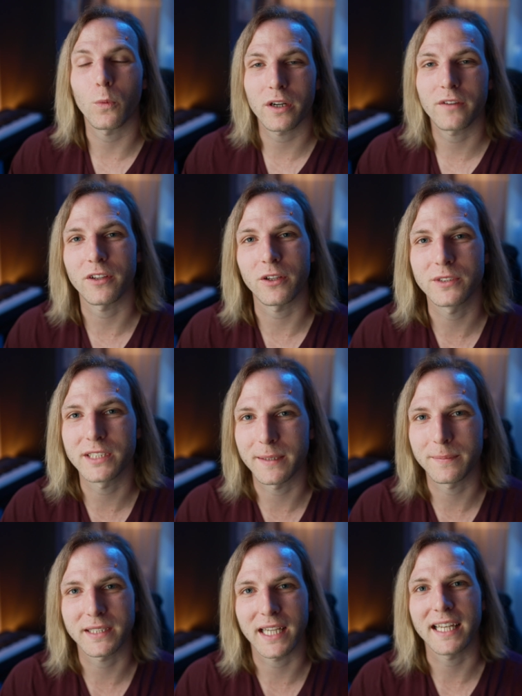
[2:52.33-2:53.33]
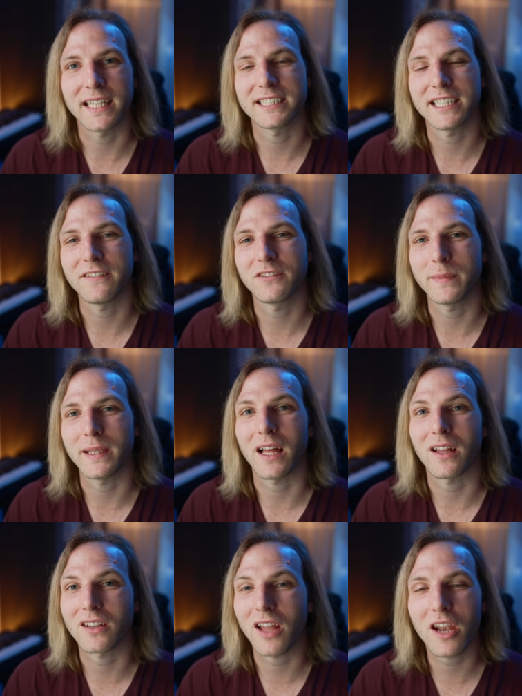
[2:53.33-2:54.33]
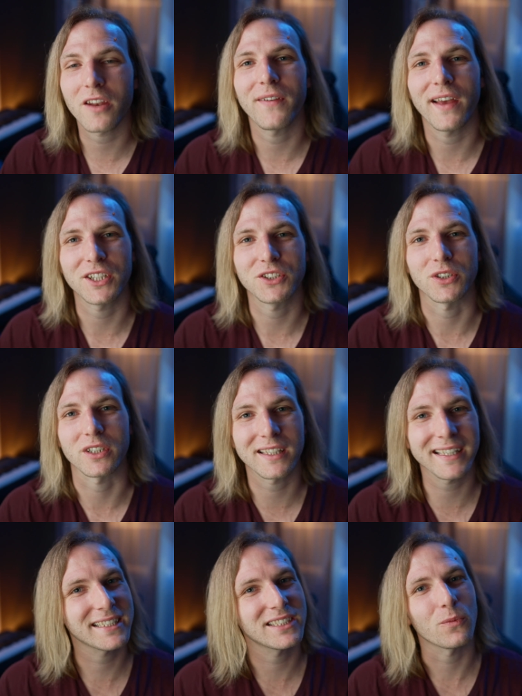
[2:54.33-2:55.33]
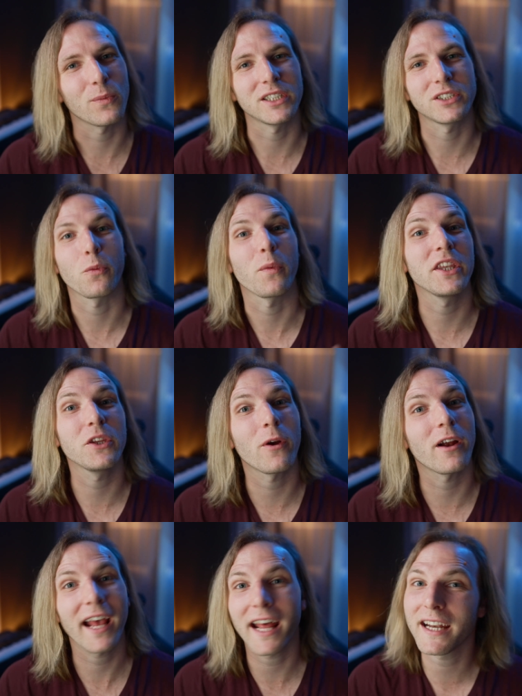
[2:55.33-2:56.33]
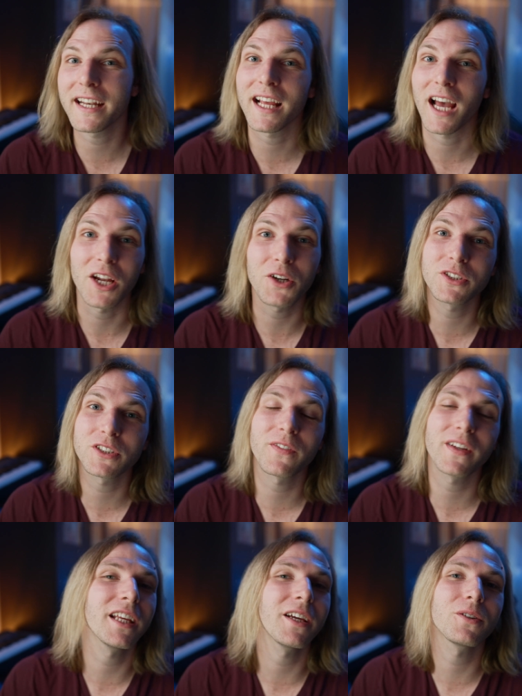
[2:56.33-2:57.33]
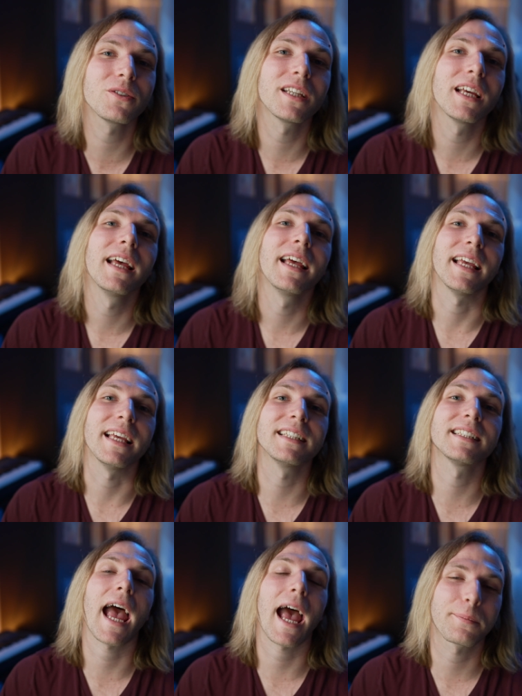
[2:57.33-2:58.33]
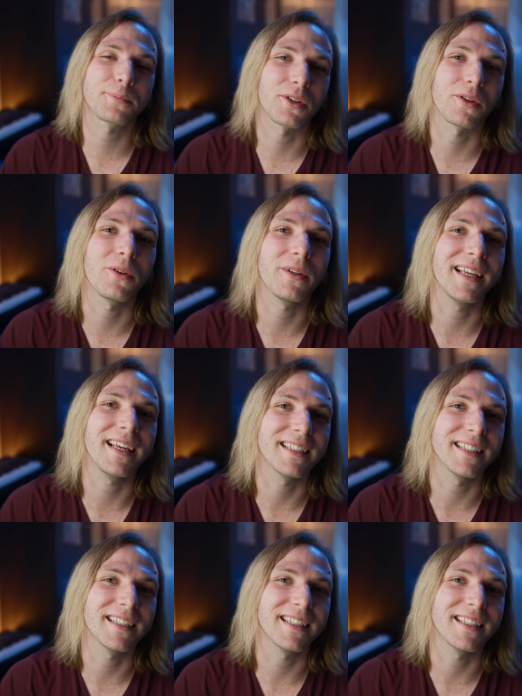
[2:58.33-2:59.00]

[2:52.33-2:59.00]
workflow tips, and it saves me a lot of extra clicks, which when you are editing hundreds of videos is absolutely